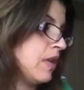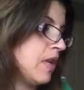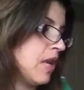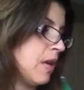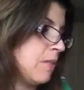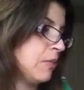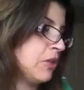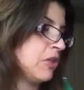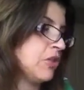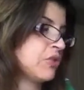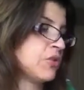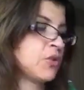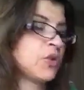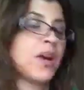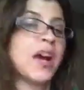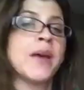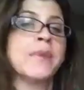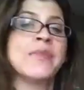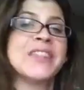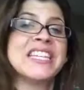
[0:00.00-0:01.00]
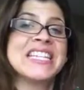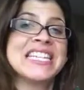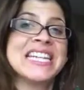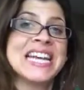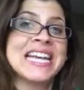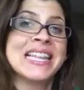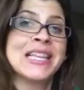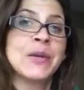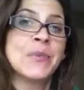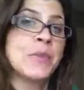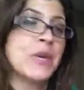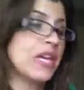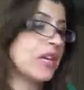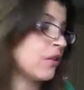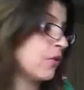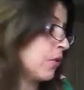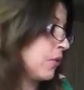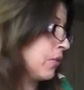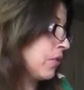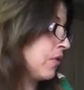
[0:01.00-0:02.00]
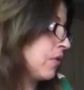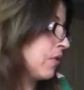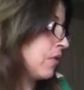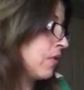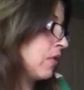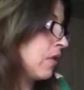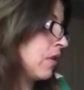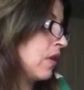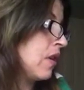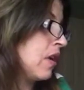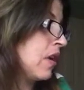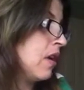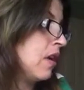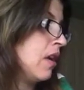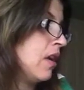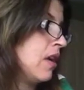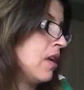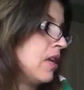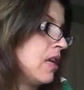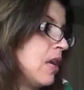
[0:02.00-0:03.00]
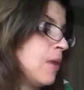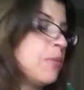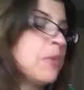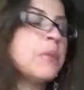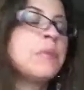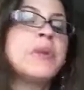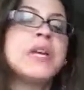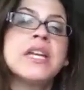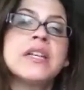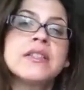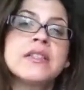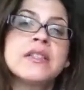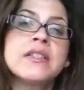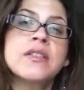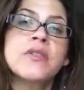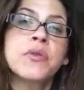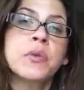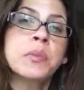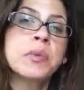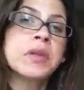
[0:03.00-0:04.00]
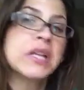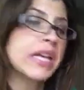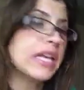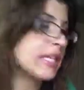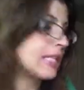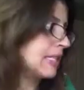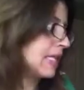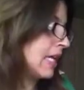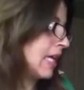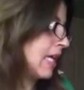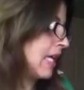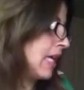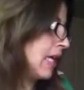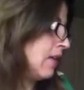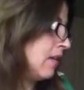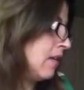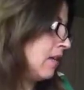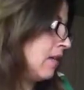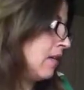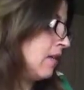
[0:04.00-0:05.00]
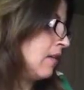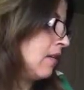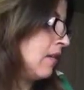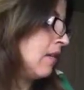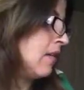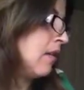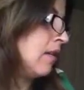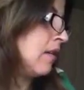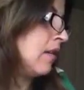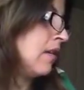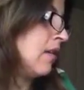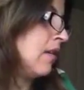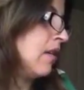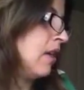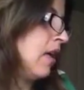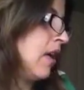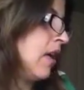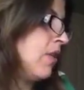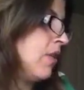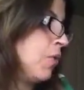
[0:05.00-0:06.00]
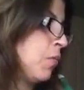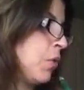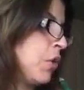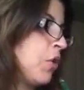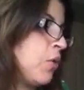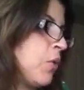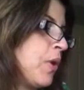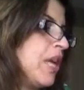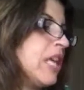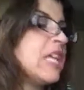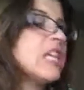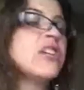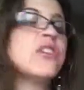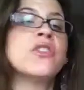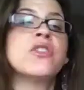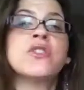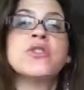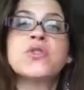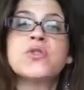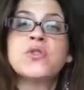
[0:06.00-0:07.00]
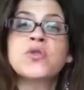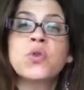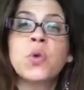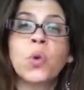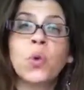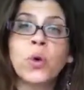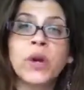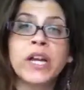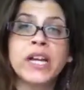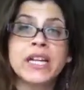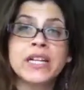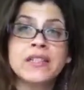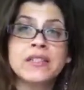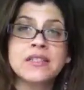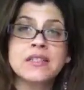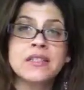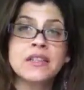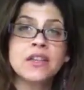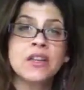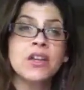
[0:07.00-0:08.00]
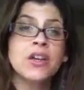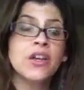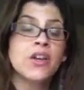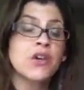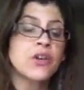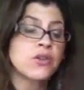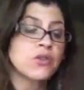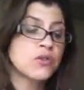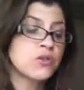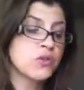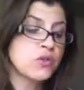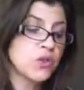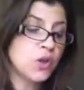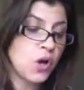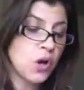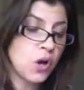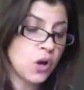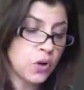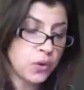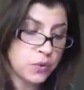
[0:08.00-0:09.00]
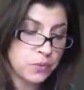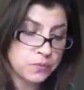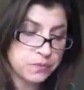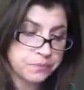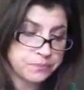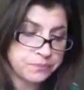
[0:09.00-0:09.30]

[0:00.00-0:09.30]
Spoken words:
name and describe the daily meals, name the pieces of a place setting, and then we're going into the stories. So,